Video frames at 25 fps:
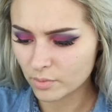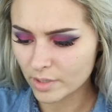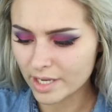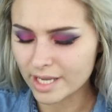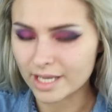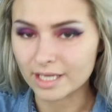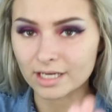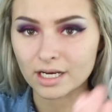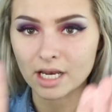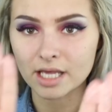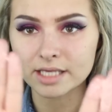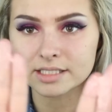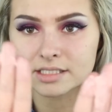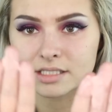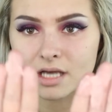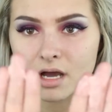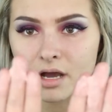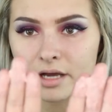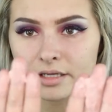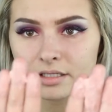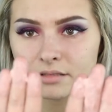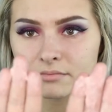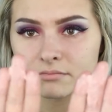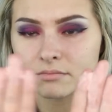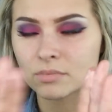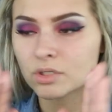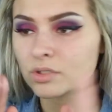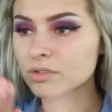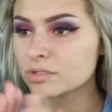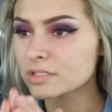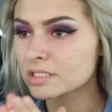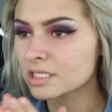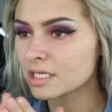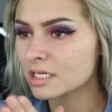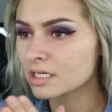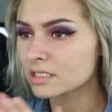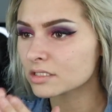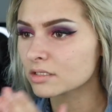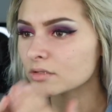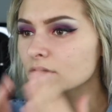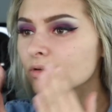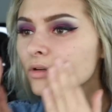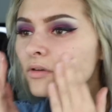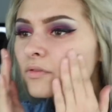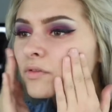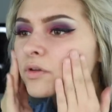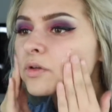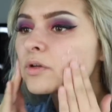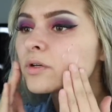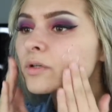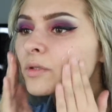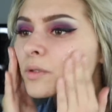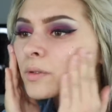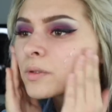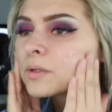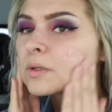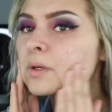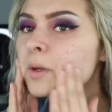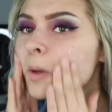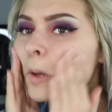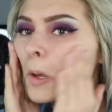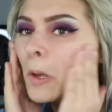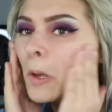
of weird, like it's kind of moussey. I don't know if you can